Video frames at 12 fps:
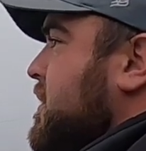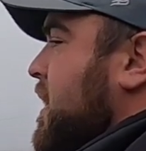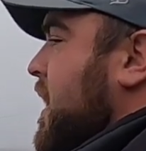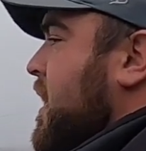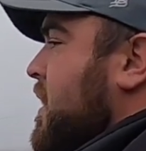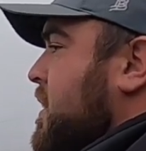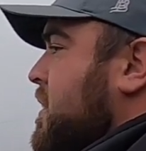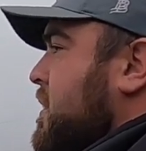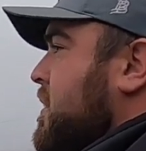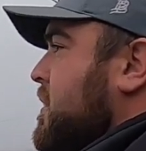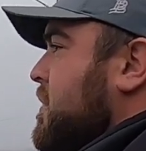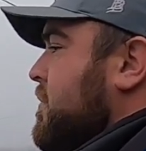Yeah,
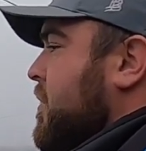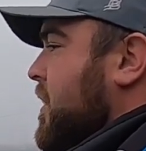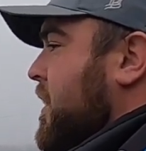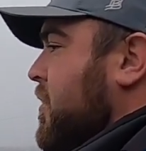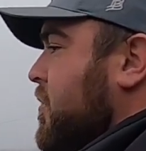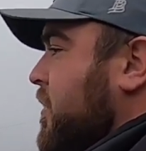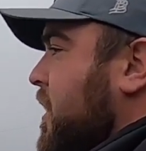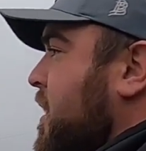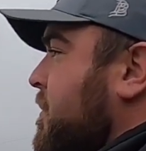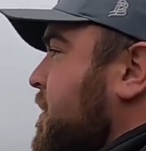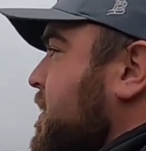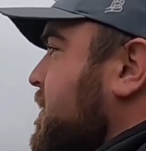probably not a whole
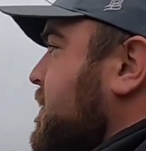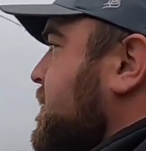lot, but